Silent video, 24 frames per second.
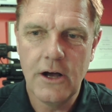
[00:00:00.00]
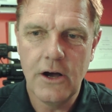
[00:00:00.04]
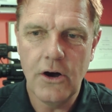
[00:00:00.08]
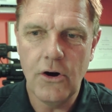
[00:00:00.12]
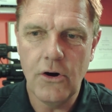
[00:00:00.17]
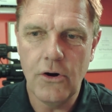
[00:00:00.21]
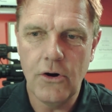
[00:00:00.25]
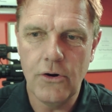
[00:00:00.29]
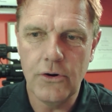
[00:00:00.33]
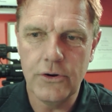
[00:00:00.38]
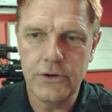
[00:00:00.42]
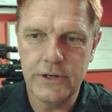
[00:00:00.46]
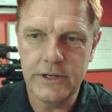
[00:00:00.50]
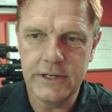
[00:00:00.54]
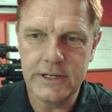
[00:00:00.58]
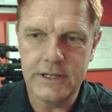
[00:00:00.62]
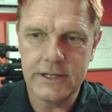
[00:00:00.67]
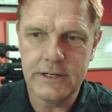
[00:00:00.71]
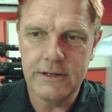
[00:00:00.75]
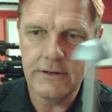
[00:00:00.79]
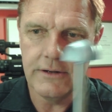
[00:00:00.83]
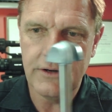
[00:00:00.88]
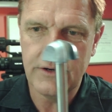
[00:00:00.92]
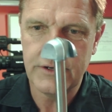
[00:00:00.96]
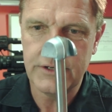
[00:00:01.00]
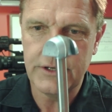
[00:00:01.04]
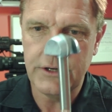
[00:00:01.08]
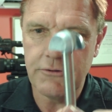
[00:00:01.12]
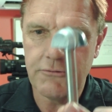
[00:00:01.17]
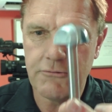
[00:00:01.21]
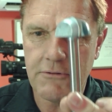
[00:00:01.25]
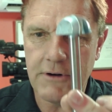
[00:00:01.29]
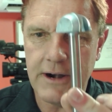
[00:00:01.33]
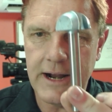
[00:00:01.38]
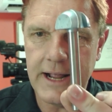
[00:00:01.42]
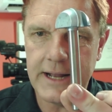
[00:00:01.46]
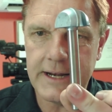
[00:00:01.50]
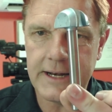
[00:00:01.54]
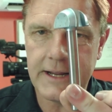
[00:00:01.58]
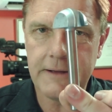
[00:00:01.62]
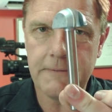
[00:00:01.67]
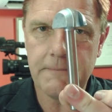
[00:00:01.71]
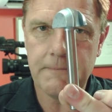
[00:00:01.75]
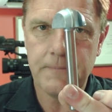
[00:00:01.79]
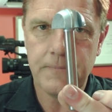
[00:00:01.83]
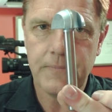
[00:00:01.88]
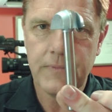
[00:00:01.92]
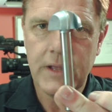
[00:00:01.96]
on your router,
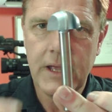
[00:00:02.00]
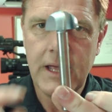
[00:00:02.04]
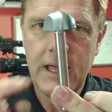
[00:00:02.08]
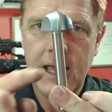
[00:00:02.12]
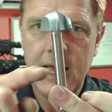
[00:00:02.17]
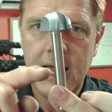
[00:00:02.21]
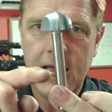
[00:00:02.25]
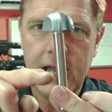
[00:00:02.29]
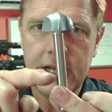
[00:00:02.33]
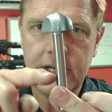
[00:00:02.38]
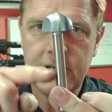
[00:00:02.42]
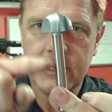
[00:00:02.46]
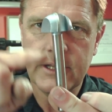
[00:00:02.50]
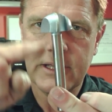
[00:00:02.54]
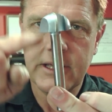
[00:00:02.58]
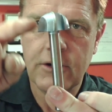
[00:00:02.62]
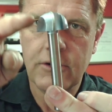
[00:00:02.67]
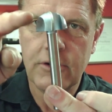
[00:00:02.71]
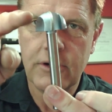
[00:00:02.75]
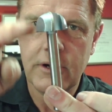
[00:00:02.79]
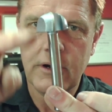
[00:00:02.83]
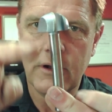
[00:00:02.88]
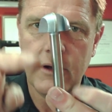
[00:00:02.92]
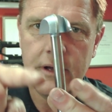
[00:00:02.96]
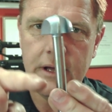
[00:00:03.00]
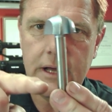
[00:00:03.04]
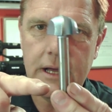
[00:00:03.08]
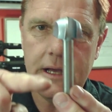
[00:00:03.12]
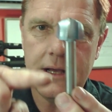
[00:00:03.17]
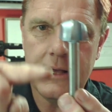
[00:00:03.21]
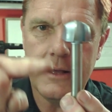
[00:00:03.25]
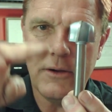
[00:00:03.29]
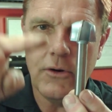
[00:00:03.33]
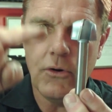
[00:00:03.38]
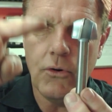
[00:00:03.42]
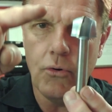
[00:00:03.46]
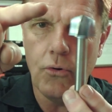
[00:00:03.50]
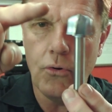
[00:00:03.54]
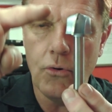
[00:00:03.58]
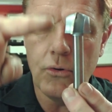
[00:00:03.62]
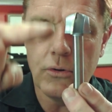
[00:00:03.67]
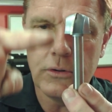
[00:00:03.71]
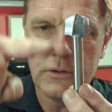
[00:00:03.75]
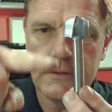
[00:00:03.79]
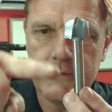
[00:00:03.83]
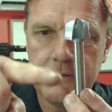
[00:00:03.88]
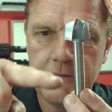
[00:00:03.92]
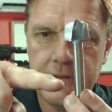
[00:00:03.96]
and you've got
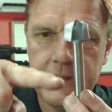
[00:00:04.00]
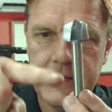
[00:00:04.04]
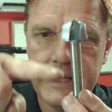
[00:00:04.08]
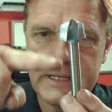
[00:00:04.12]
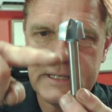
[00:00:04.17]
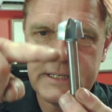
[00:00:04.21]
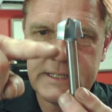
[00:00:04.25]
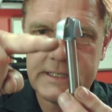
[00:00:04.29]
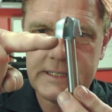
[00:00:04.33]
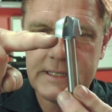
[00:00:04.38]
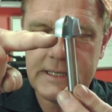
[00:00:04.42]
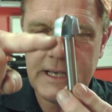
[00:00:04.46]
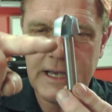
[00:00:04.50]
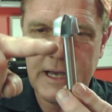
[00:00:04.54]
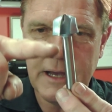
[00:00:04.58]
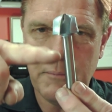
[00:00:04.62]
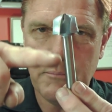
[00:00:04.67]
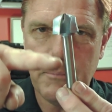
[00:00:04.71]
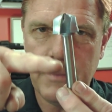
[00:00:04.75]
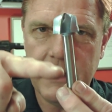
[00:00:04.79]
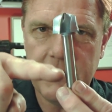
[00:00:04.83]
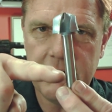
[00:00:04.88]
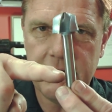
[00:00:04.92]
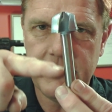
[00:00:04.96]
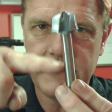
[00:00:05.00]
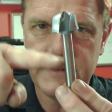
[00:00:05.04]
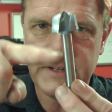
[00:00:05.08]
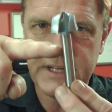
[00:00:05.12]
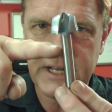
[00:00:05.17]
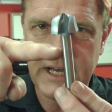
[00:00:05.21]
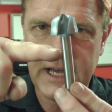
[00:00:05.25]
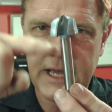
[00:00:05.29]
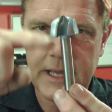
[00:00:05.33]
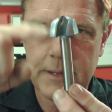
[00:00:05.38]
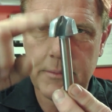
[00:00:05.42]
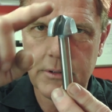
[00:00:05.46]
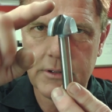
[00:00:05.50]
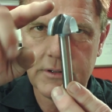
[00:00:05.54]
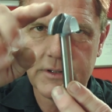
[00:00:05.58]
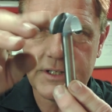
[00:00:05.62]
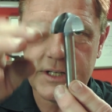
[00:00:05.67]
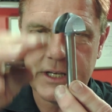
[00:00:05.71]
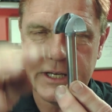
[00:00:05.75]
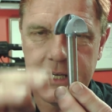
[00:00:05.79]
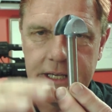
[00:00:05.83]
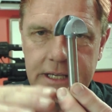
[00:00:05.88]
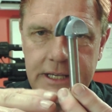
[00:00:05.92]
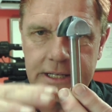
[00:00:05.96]
all of this above the table,
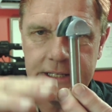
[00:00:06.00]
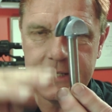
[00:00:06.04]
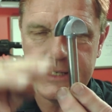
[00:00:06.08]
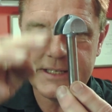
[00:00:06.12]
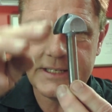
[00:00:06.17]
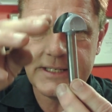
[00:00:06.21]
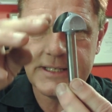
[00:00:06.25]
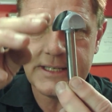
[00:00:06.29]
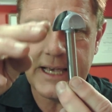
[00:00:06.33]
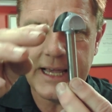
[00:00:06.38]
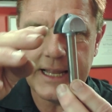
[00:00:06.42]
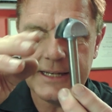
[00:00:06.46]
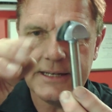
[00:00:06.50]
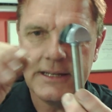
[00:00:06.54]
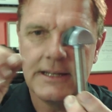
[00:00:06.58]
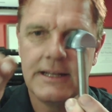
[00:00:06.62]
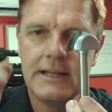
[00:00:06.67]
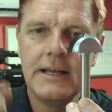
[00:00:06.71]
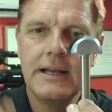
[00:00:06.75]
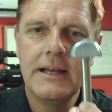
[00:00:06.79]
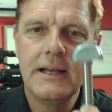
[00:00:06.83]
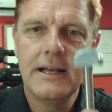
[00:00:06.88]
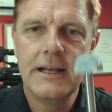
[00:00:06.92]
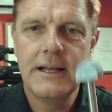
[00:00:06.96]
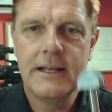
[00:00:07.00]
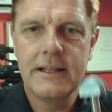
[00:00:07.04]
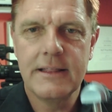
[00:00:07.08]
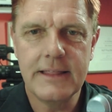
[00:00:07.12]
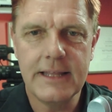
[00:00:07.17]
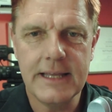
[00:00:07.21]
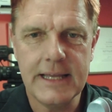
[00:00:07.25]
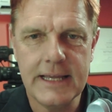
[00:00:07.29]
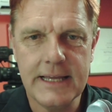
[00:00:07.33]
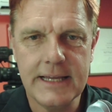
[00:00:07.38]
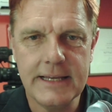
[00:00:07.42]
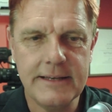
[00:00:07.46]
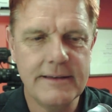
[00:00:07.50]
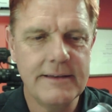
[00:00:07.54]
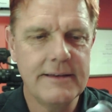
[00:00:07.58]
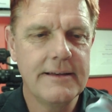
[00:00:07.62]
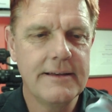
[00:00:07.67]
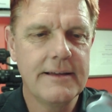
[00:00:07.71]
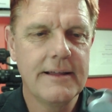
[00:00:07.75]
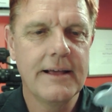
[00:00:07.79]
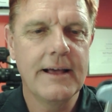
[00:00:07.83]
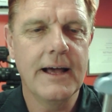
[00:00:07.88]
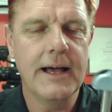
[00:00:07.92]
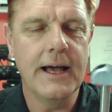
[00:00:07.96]
so you can set the
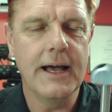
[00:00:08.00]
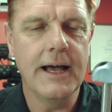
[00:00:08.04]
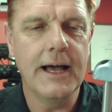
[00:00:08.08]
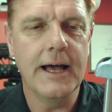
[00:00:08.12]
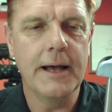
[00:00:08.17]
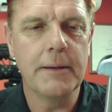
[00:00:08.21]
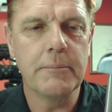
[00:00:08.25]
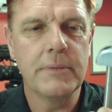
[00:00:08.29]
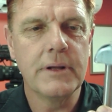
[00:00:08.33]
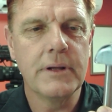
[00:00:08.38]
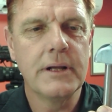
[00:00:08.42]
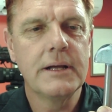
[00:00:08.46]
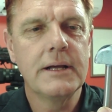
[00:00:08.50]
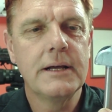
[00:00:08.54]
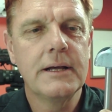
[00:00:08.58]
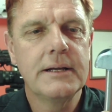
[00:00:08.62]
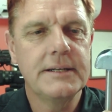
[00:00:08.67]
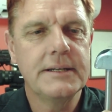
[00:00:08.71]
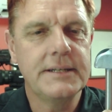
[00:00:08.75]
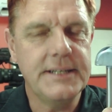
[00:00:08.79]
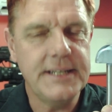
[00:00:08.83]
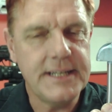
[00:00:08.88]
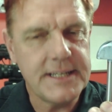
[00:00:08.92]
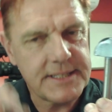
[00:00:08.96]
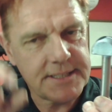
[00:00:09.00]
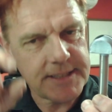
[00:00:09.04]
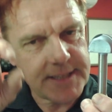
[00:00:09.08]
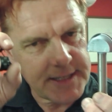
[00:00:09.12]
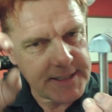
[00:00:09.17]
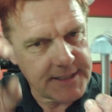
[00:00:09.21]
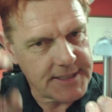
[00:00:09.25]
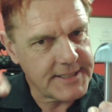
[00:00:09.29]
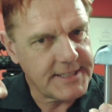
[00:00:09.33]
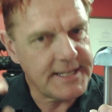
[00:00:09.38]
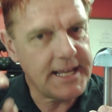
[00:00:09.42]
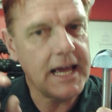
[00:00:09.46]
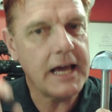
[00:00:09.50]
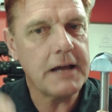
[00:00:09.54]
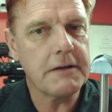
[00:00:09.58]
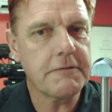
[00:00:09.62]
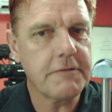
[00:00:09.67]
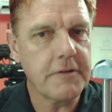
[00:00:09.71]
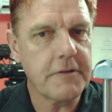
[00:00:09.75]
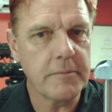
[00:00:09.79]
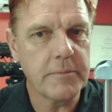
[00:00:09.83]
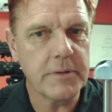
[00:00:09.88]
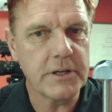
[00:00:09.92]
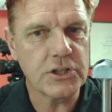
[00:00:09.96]
distance down
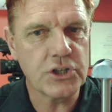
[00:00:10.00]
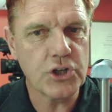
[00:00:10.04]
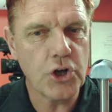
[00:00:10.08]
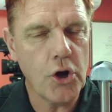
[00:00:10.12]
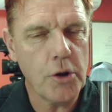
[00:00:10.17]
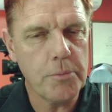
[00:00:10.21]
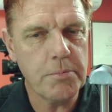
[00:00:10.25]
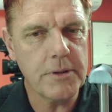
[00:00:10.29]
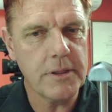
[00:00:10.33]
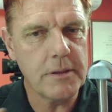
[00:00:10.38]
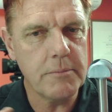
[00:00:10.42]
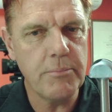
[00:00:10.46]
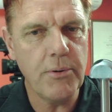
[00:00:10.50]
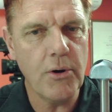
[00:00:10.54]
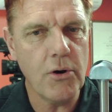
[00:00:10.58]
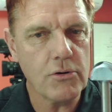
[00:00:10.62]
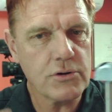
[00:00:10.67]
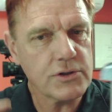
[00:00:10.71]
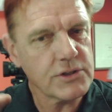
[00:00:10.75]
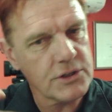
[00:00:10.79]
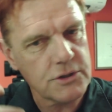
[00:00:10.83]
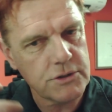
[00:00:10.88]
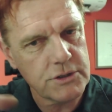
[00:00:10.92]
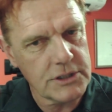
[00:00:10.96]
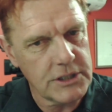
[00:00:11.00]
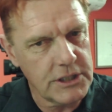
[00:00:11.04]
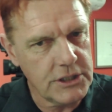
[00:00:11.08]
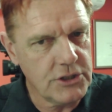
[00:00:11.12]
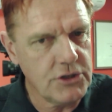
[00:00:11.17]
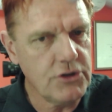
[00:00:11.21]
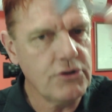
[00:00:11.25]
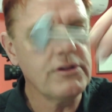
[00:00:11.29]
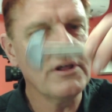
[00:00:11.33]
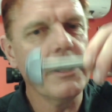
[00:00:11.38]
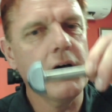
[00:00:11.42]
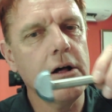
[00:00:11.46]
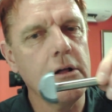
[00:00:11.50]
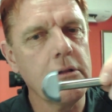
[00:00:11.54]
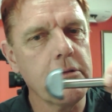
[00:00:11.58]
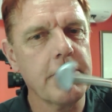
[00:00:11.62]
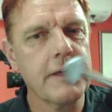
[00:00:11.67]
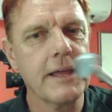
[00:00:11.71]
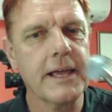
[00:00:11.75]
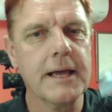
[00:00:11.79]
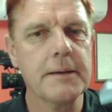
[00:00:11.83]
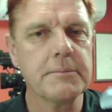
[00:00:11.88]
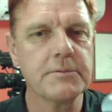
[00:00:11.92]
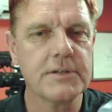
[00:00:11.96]
from the top of the box, because you do the whole
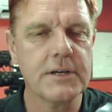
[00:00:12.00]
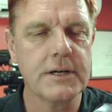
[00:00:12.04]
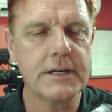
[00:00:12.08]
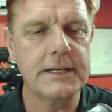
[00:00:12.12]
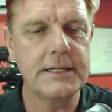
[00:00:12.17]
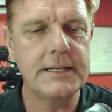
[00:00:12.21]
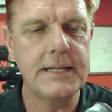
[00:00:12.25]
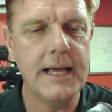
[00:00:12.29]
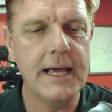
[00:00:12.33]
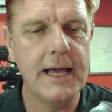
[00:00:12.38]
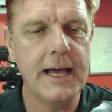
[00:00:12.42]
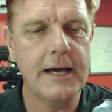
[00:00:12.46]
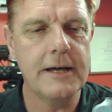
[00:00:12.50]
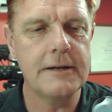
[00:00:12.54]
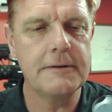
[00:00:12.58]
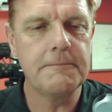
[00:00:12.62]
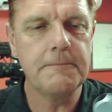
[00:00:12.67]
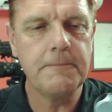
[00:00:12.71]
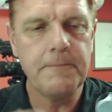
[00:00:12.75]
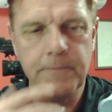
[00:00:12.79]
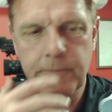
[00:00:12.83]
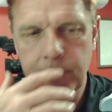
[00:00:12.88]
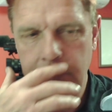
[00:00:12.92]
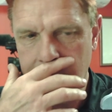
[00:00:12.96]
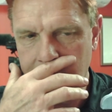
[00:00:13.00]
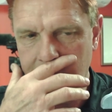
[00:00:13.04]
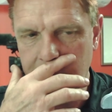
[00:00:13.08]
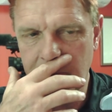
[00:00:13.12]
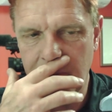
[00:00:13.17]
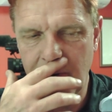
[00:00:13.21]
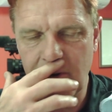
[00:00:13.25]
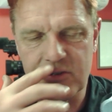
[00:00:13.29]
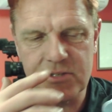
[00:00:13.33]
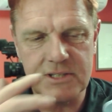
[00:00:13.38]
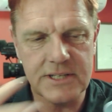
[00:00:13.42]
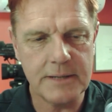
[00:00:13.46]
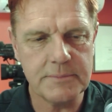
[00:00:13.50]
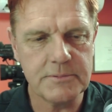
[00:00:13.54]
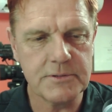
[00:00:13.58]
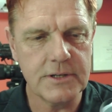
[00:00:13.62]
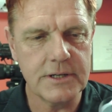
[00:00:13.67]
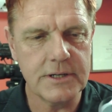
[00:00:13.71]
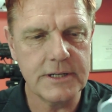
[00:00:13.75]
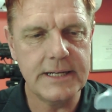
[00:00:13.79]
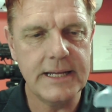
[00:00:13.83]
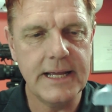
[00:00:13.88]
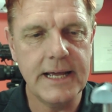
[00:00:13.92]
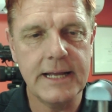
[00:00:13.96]
thing upside down, the box
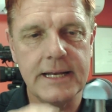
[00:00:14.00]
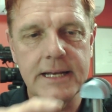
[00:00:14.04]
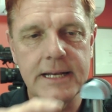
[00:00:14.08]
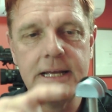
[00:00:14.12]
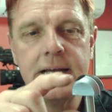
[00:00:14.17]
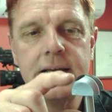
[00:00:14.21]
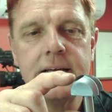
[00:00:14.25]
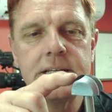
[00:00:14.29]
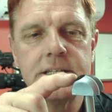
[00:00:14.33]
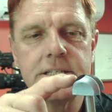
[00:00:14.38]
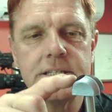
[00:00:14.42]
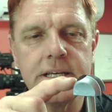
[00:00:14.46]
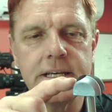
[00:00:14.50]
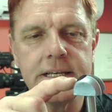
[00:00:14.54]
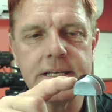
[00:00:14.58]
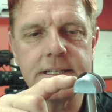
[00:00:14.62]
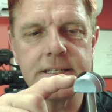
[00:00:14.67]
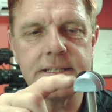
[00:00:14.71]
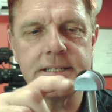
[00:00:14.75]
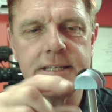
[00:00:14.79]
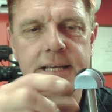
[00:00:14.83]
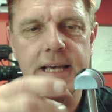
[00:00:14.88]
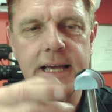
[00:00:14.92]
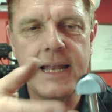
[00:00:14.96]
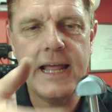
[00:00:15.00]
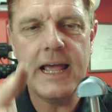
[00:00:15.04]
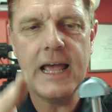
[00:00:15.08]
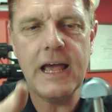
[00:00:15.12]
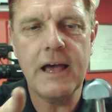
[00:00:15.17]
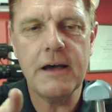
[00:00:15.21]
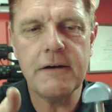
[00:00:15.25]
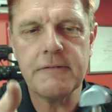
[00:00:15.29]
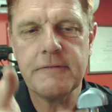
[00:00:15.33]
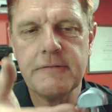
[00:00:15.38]
upside down, so you can set how